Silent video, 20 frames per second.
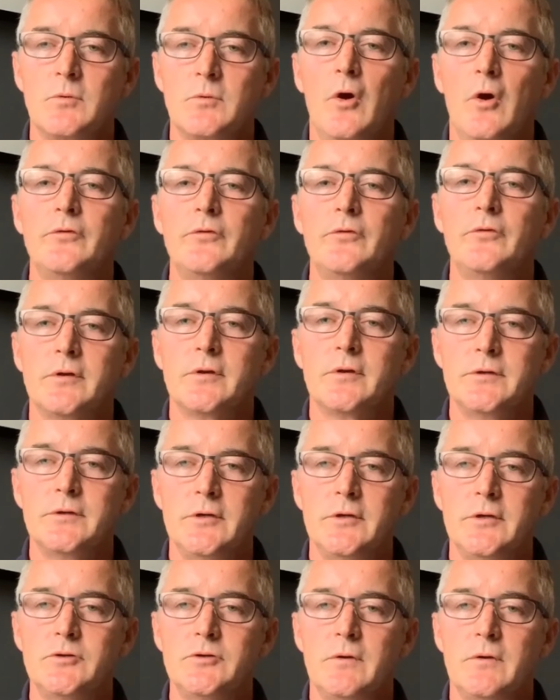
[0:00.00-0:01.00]
We also
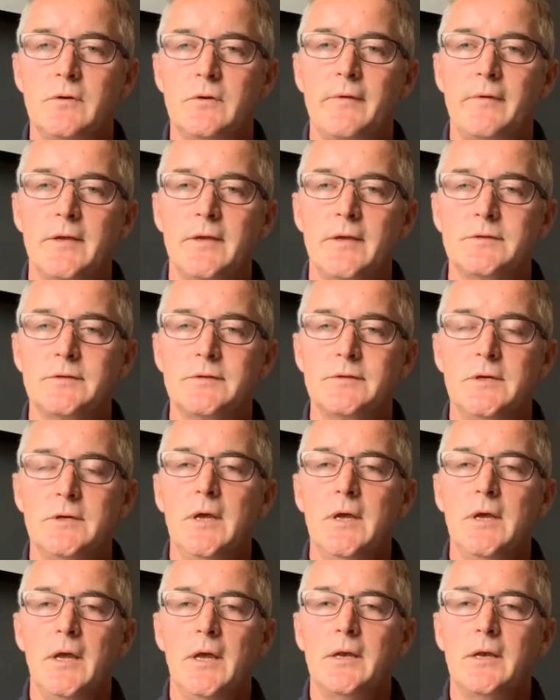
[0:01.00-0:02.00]
continue to invest
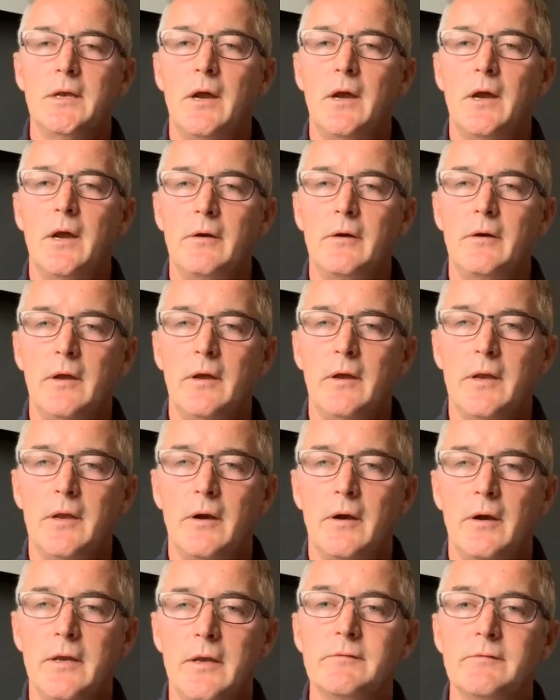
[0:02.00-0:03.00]
in our
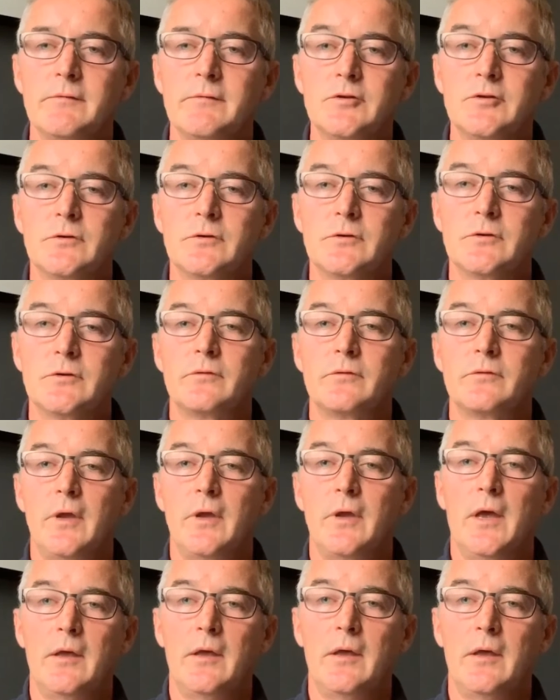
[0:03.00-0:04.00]
individuals
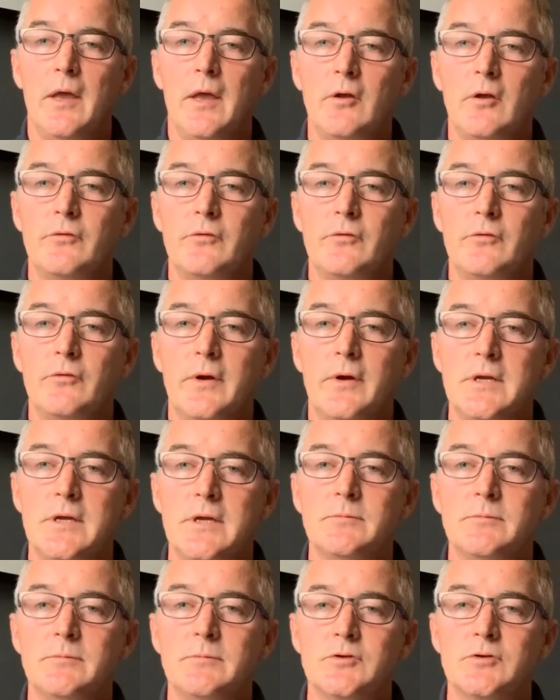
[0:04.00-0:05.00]
and also our
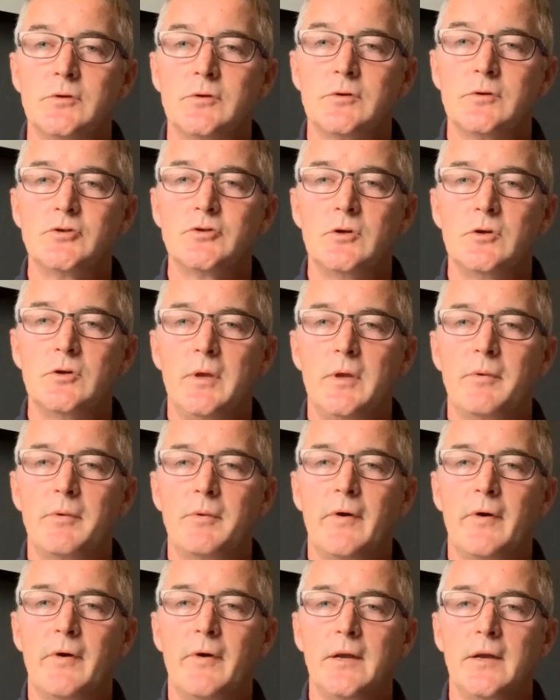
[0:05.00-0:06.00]
teams to ensure we
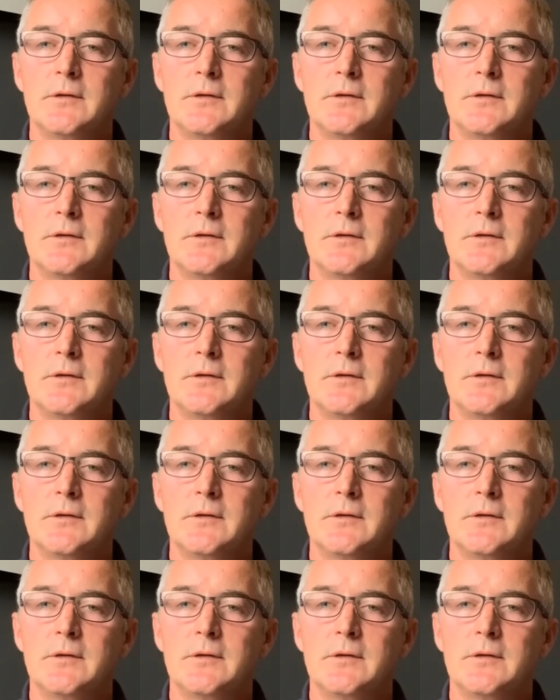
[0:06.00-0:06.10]
provide